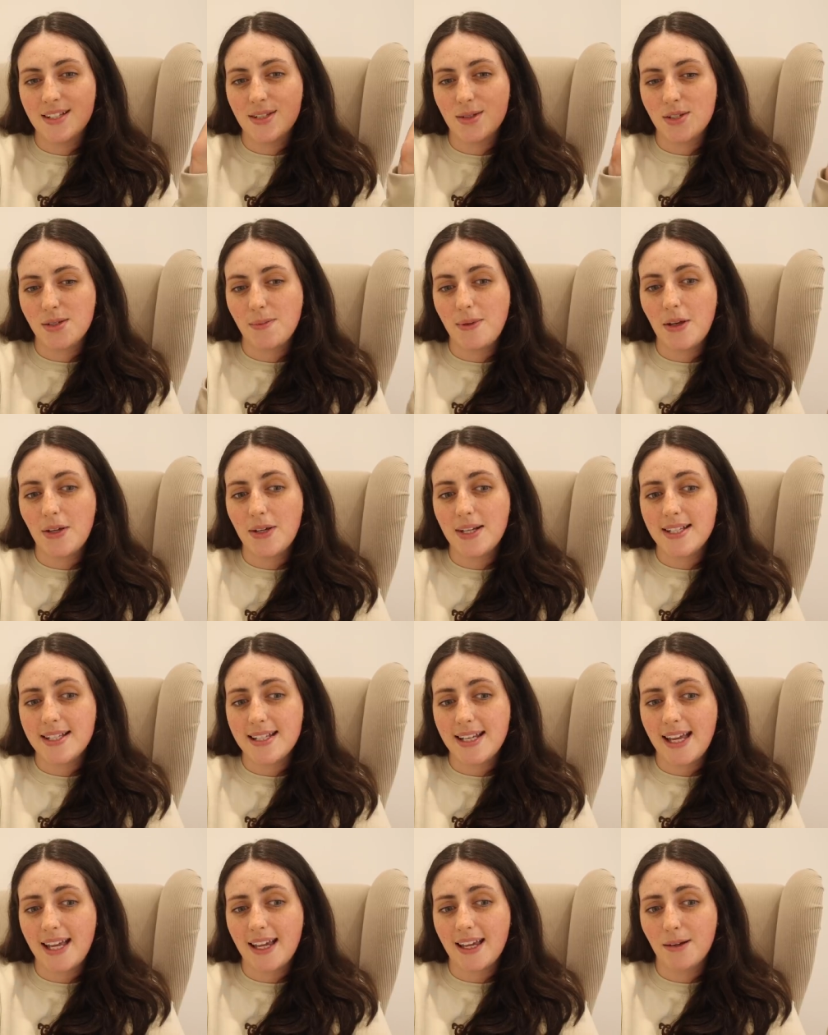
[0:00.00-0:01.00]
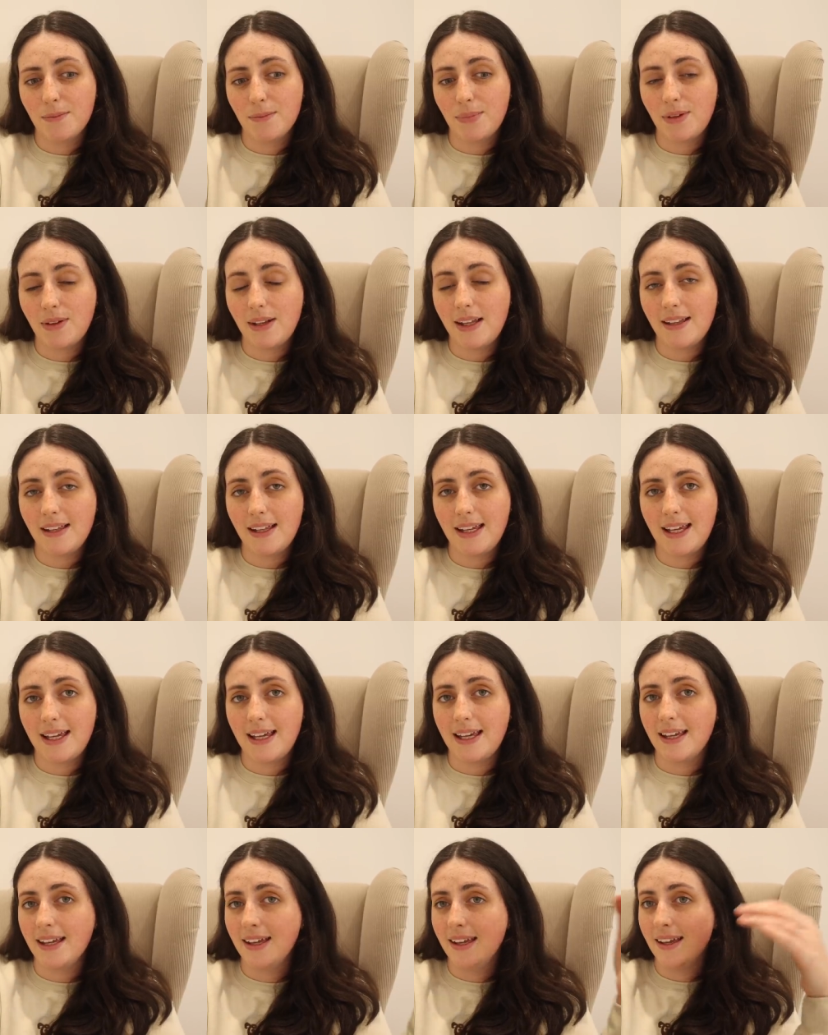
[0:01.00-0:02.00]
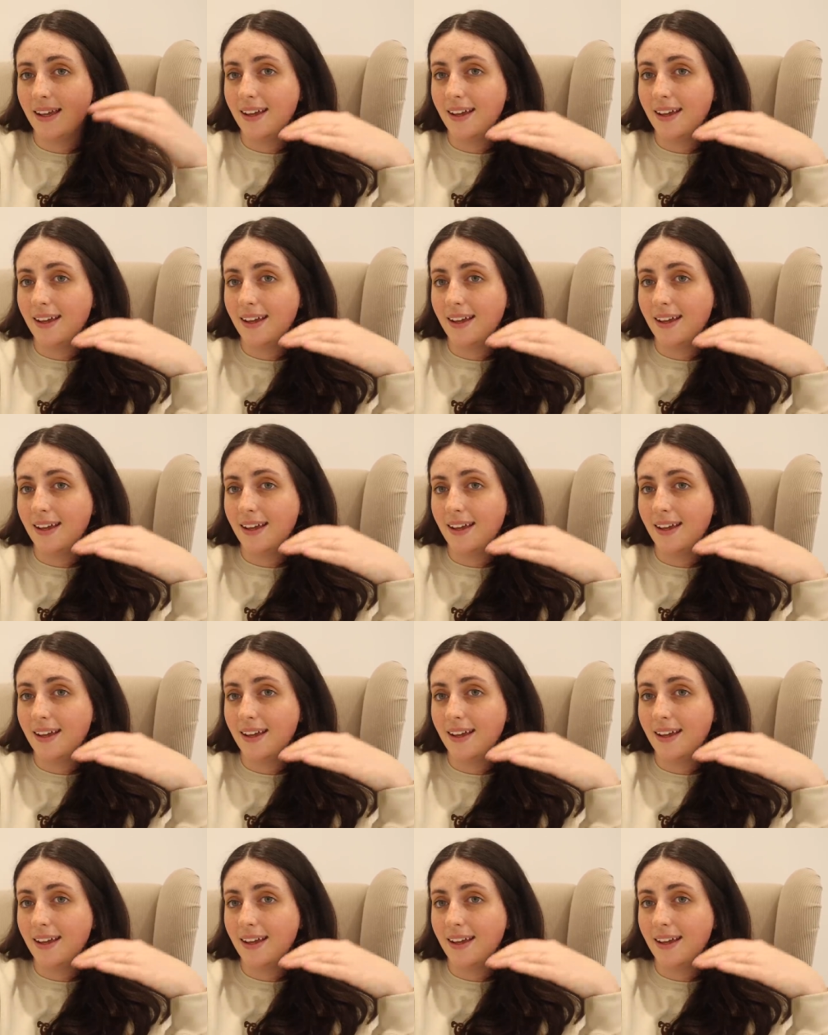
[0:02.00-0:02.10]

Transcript: So to be honest, it completely